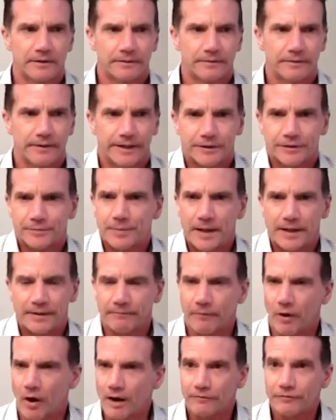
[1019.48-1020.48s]
it's
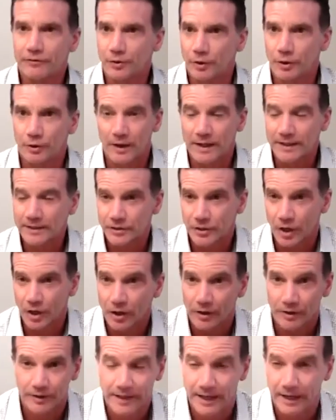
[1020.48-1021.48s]
been off to a great
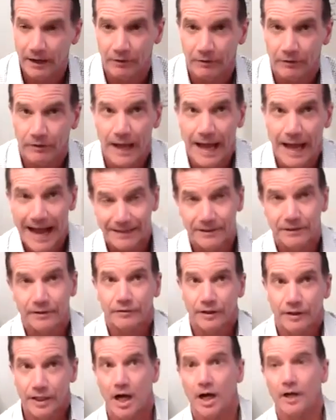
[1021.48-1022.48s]
start, and they're
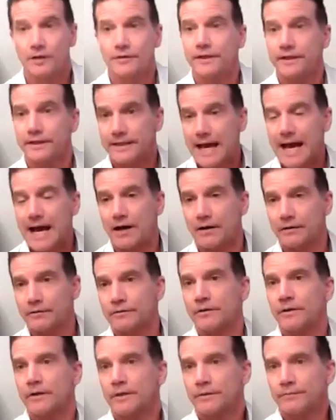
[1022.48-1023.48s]
actively hunting
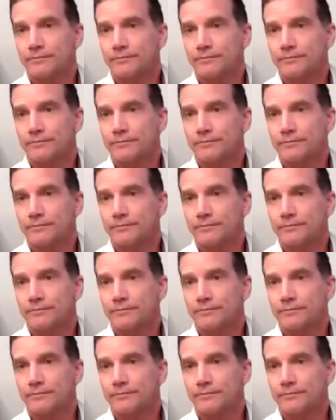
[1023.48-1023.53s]
down,